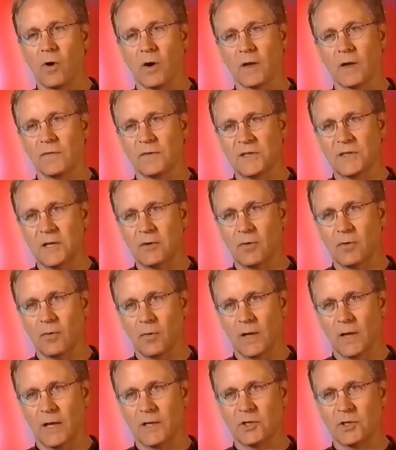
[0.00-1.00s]
of secret
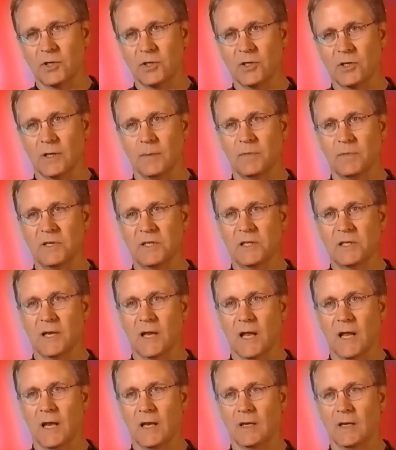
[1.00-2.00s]
relationships
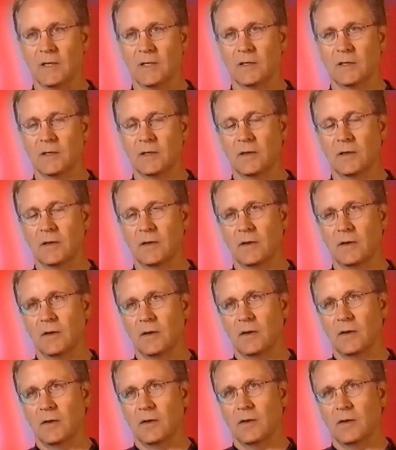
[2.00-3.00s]
and
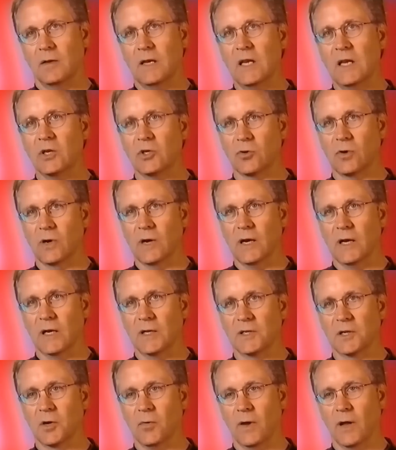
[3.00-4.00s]
intrigues
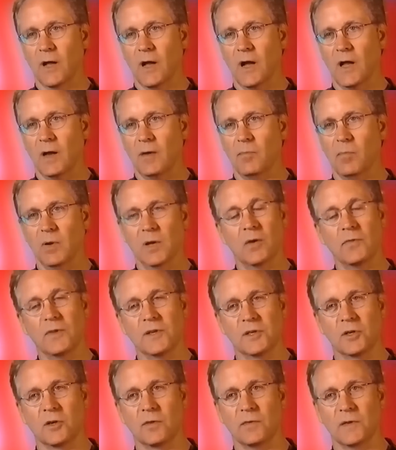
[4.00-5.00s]
going on below the
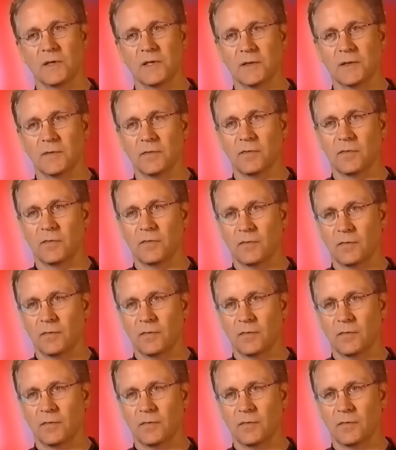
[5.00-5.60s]
surface of